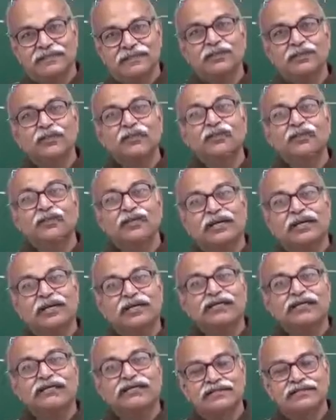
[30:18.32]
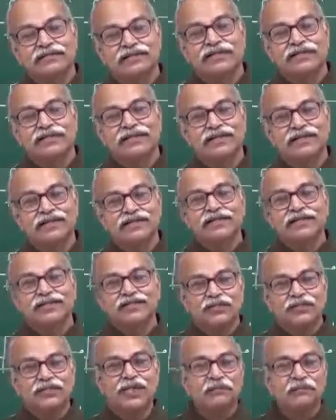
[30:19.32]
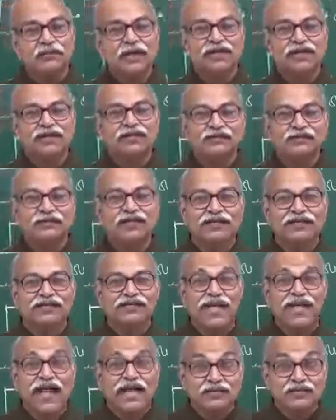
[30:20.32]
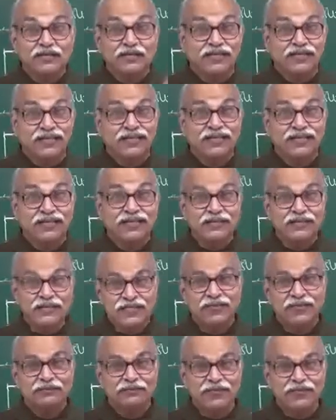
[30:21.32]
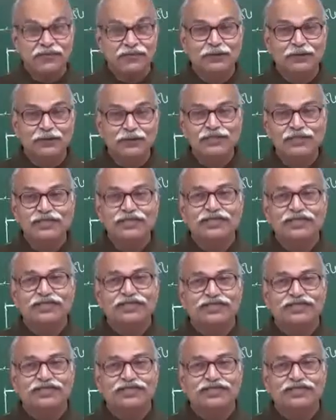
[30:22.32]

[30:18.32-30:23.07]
tuned collector circuit. So, some kind of circuits, actual circuits which are being used,